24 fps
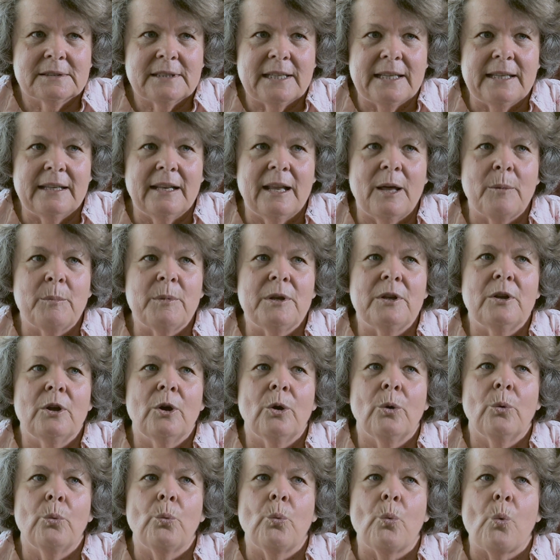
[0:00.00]
He let me
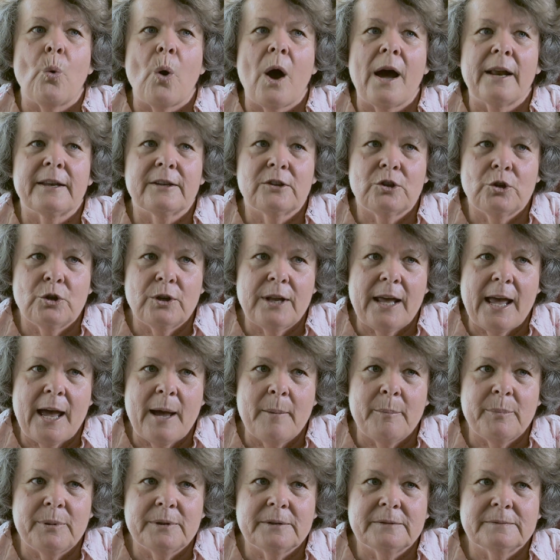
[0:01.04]
know what could
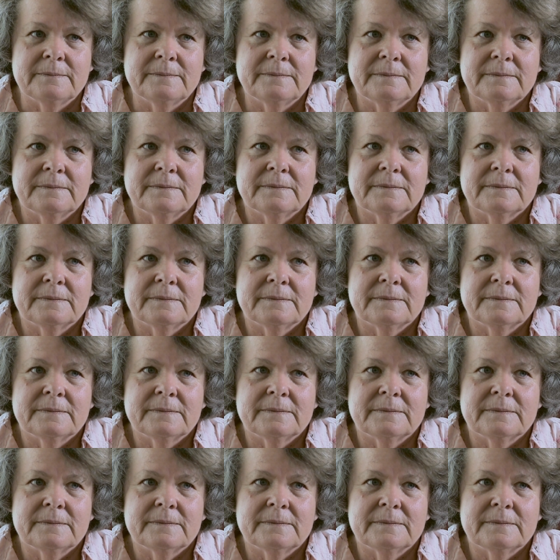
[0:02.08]
happen,